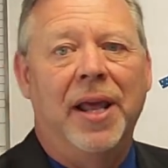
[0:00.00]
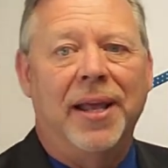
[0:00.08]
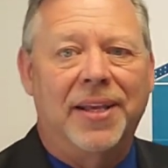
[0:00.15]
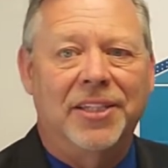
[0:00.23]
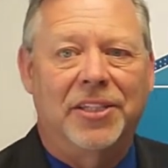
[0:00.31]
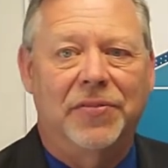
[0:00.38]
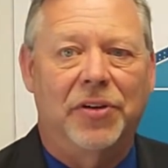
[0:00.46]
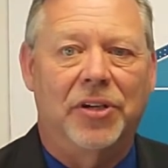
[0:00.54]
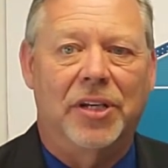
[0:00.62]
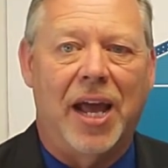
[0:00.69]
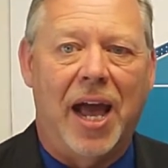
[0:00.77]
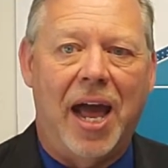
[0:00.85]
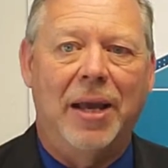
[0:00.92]
Because if your
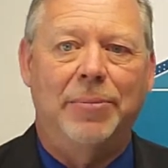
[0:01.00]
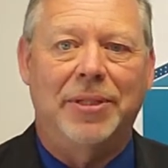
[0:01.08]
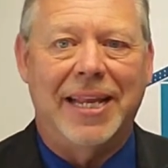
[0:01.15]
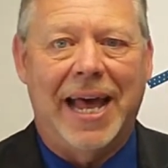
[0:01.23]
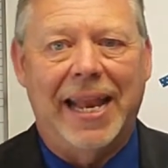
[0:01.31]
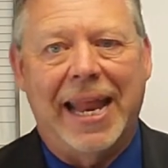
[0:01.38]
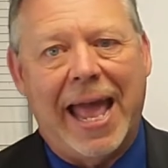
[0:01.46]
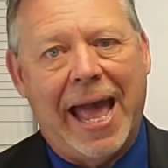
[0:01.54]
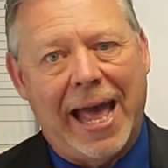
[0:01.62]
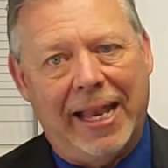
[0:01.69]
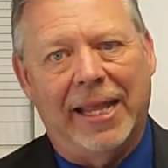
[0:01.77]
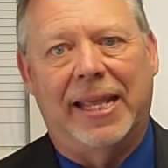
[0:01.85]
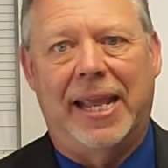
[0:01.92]
time's not
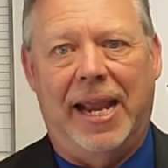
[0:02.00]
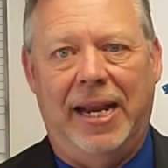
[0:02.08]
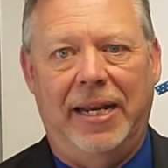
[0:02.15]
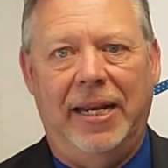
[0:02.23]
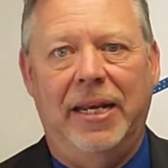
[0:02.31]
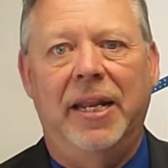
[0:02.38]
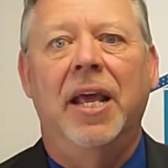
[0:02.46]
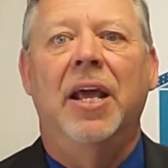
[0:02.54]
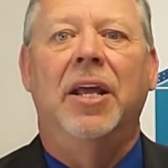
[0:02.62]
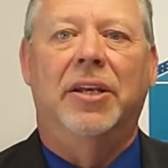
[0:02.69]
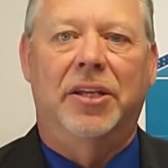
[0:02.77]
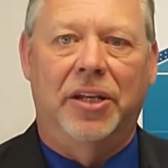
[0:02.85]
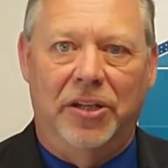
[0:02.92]
allocated
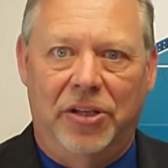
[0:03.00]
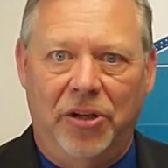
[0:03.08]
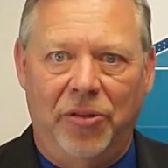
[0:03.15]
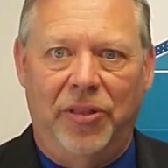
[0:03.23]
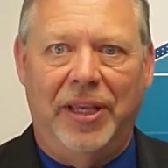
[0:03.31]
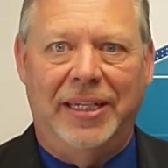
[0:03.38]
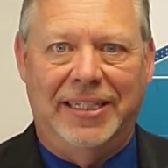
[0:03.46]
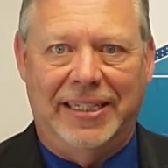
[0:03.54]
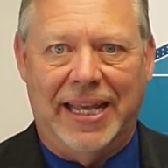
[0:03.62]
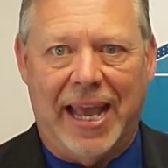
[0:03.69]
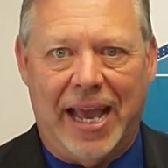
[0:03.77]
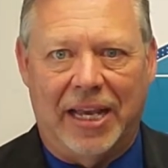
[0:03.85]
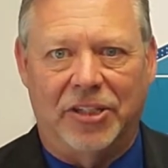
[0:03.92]
to do these
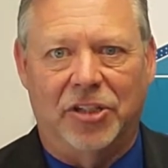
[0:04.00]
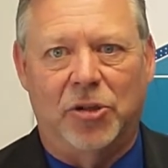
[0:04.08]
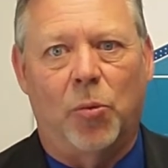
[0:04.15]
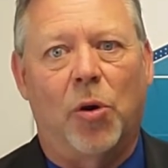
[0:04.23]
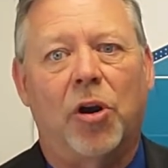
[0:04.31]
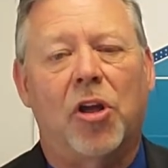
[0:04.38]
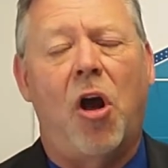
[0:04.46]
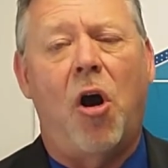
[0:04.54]
tasks, to work